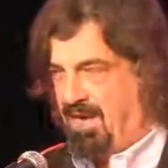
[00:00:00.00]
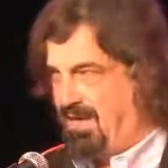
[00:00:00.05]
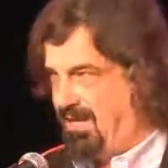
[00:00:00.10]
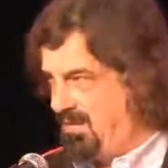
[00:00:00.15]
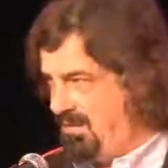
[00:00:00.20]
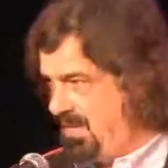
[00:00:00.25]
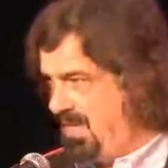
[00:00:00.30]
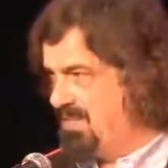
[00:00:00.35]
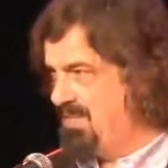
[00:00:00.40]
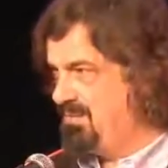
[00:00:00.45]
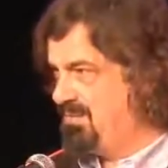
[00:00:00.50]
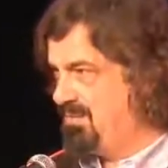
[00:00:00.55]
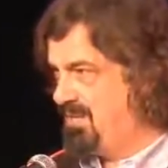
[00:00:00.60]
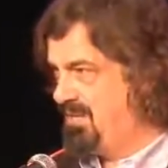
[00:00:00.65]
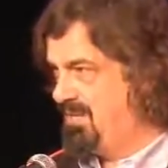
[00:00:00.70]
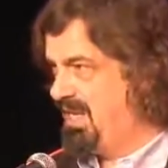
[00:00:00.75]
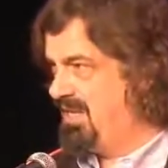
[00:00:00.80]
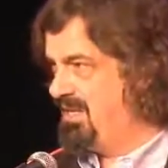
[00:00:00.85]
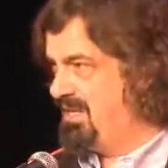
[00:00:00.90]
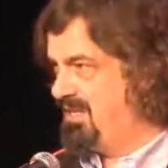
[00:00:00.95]
it doesn't
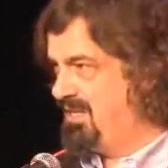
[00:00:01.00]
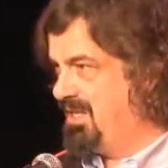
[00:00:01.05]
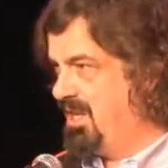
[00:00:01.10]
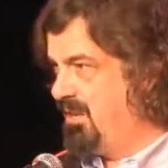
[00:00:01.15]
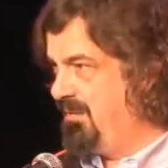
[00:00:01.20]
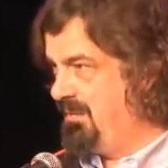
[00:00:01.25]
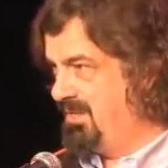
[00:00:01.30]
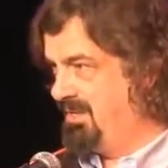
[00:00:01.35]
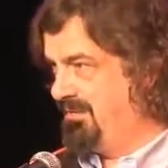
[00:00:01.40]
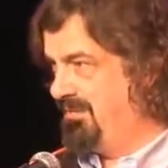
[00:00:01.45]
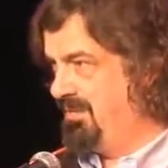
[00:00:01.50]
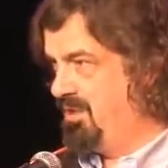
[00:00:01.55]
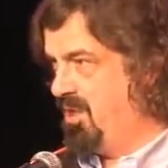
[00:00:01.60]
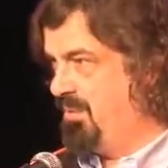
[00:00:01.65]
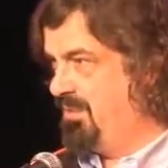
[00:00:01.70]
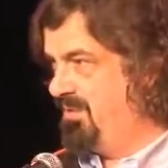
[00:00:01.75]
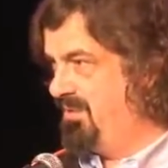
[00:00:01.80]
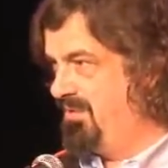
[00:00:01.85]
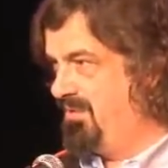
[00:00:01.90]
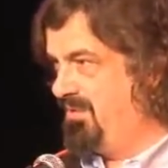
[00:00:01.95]
present itself as a
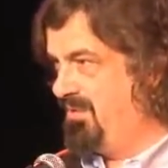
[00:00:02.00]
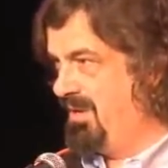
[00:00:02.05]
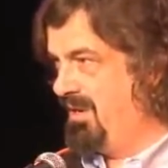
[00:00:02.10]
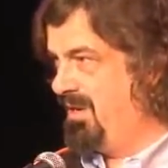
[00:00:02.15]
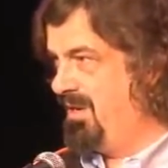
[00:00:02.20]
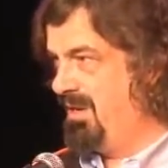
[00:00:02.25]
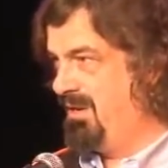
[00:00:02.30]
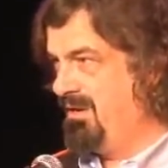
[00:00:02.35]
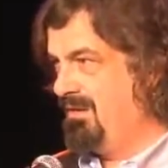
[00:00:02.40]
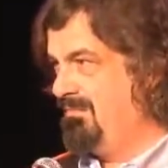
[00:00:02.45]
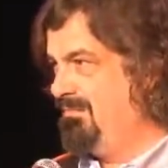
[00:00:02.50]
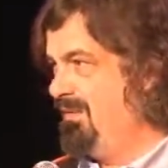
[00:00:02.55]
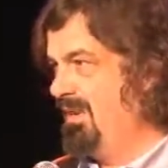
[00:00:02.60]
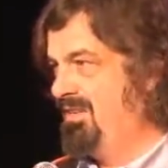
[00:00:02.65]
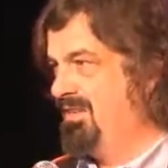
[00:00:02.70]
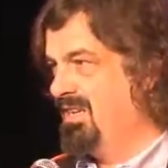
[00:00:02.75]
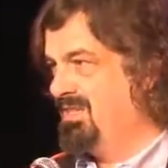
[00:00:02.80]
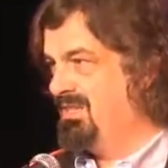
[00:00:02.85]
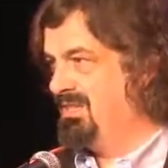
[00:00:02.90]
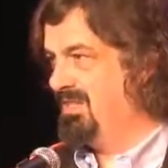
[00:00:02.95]
phenomenon to me,
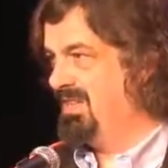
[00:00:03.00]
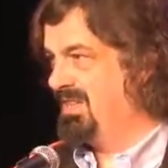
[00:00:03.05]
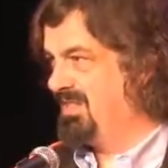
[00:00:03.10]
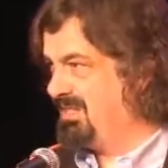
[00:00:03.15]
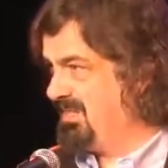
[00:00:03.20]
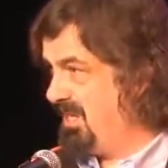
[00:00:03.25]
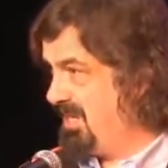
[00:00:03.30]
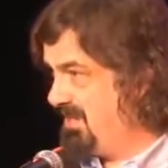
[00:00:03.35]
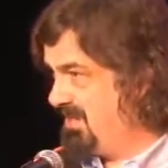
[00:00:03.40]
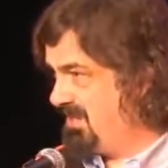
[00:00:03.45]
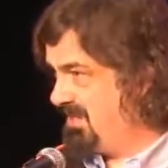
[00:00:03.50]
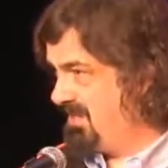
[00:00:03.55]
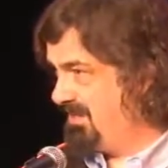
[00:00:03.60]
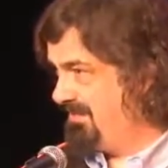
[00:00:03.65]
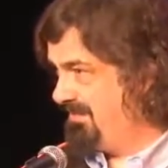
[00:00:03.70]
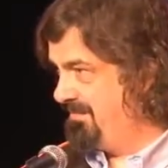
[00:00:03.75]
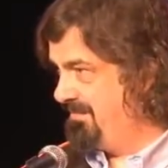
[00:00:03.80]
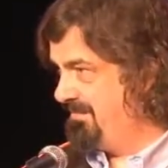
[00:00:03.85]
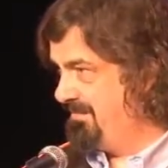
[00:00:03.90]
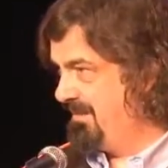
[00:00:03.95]
it doesn't exist.
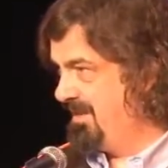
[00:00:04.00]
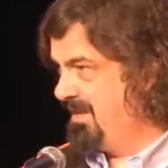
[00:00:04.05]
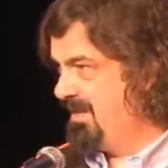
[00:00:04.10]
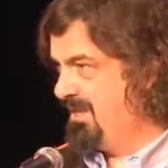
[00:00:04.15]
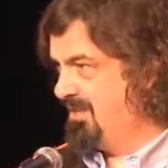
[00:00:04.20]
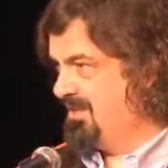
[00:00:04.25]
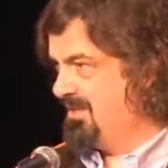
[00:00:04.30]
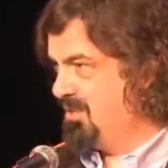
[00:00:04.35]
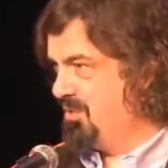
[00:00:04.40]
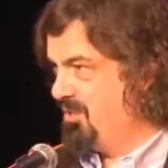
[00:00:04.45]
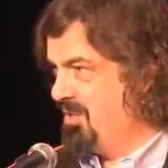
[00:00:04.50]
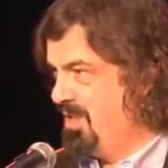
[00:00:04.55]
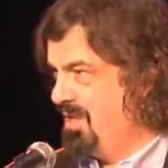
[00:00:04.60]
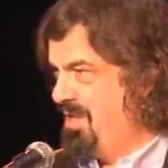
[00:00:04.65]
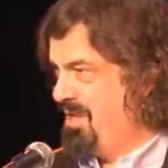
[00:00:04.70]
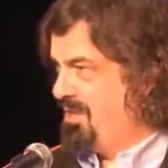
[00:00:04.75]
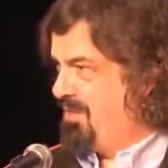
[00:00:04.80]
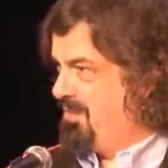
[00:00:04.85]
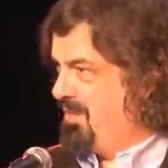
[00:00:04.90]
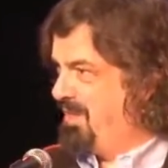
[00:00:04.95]
And so
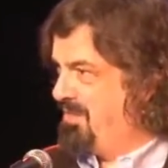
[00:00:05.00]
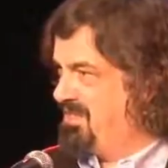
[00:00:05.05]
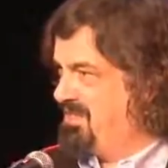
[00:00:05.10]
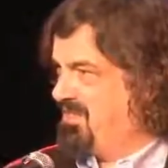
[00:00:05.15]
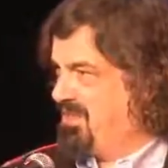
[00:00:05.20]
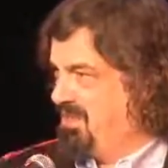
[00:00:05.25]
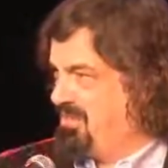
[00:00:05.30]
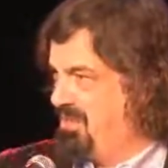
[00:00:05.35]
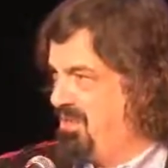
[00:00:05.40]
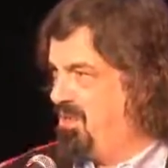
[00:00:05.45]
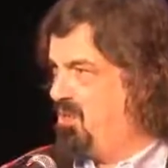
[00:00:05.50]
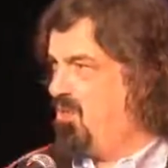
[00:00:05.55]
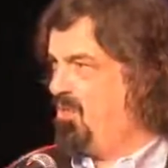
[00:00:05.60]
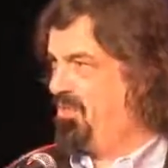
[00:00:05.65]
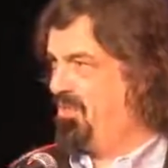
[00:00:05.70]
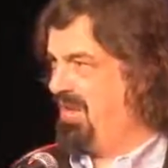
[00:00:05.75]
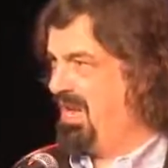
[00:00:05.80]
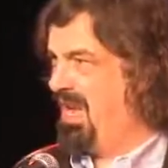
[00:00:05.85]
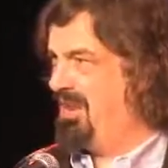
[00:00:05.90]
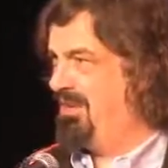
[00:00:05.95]
things that are
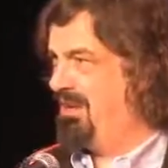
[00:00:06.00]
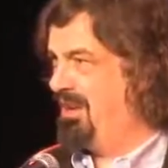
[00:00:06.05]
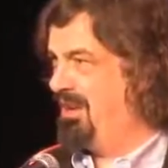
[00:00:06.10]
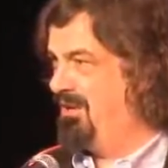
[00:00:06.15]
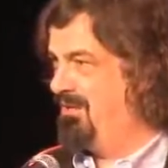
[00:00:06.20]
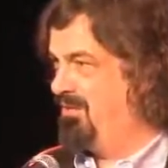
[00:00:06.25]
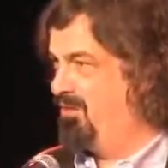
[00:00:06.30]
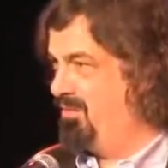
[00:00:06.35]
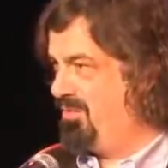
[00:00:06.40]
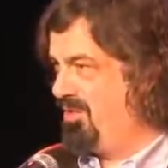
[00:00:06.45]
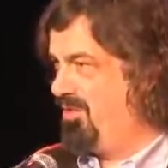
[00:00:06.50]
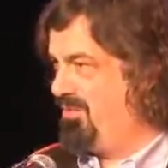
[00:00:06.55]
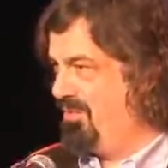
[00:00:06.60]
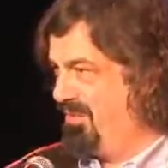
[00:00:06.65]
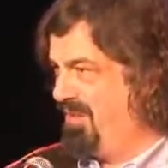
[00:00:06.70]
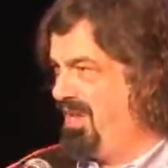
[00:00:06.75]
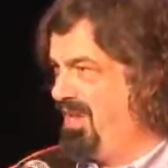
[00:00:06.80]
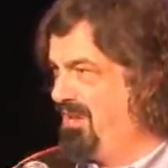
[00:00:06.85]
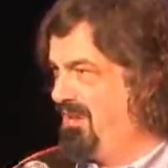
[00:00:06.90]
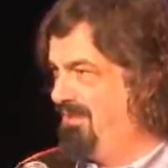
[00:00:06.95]
beyond the unknown or beyond the
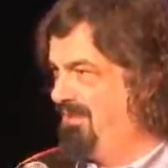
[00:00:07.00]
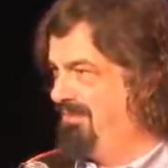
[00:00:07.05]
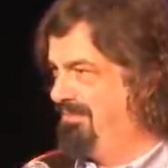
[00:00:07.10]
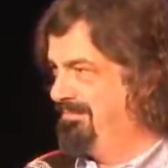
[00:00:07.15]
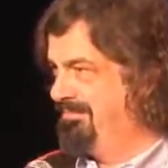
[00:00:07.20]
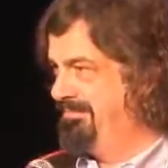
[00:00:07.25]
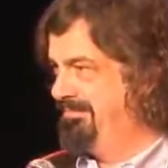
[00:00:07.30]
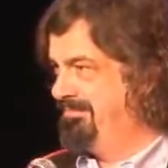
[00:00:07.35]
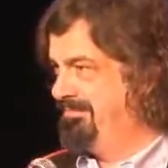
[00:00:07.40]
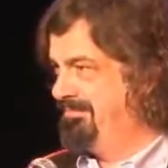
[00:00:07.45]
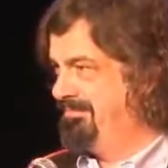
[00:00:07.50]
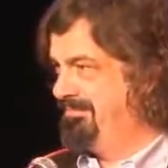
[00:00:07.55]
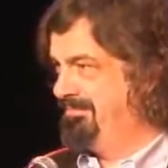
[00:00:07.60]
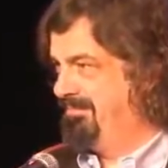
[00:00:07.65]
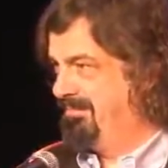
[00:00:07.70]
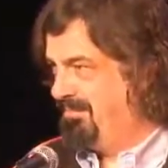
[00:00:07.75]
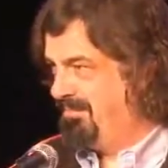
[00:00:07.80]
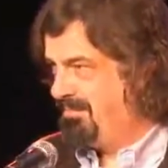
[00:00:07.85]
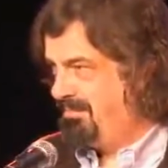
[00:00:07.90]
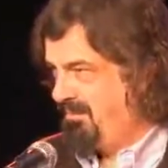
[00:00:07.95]
known
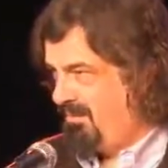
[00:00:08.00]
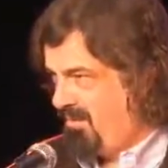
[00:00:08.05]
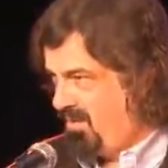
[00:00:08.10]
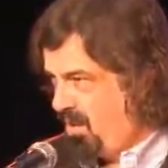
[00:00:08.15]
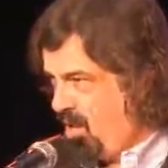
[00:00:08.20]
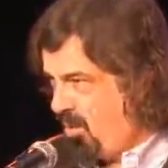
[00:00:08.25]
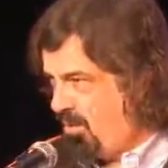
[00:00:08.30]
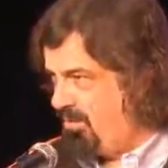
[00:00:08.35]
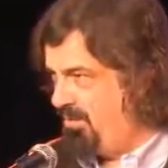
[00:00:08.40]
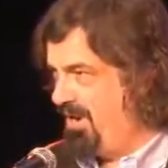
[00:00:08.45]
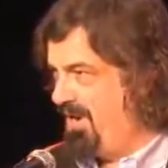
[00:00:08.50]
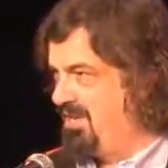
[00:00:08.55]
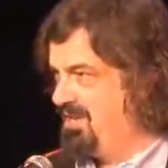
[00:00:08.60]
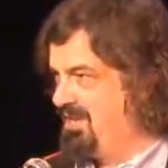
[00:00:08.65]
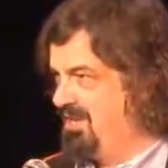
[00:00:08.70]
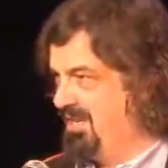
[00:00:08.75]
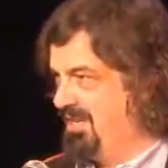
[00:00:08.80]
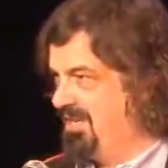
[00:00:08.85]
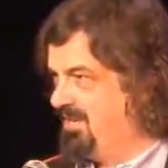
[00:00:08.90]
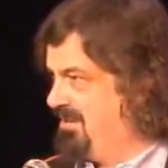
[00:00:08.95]

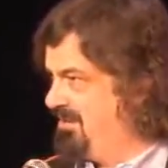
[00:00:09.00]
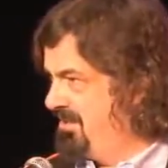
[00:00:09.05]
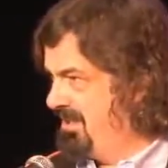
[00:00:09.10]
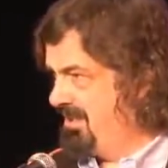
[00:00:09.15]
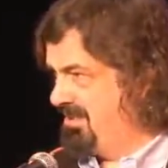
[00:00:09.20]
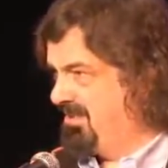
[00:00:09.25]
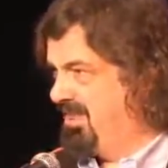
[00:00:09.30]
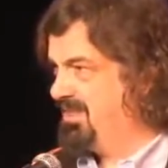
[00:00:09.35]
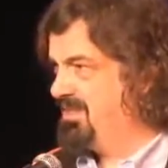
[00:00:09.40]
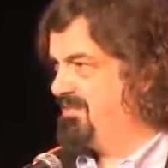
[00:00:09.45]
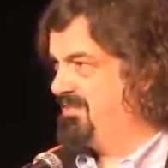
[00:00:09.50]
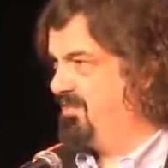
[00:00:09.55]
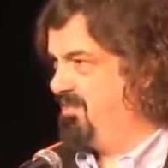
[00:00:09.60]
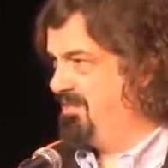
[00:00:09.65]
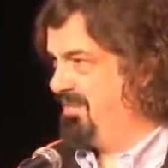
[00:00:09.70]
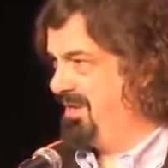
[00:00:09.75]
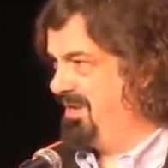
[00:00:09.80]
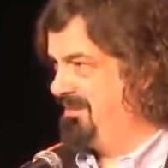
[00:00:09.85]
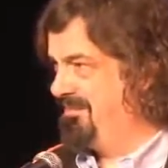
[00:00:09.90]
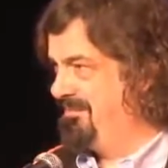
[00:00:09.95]
operationally don't exist for
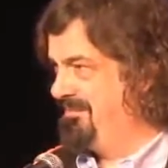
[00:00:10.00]
me.